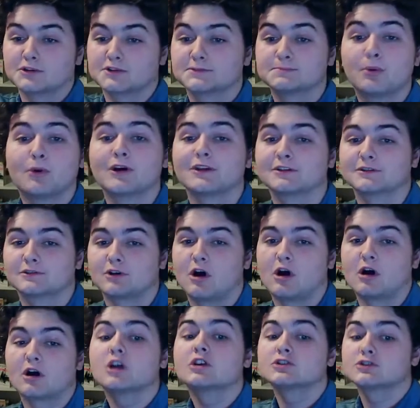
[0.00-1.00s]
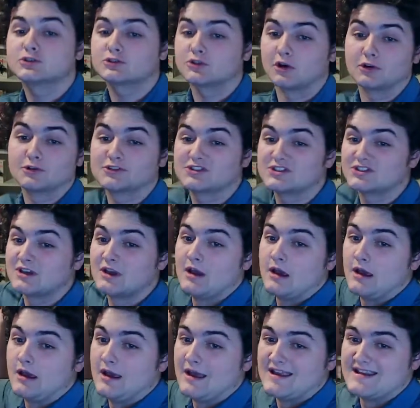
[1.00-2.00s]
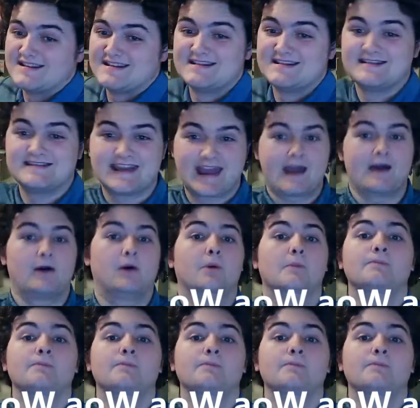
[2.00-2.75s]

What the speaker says: Spoiler talk starts now.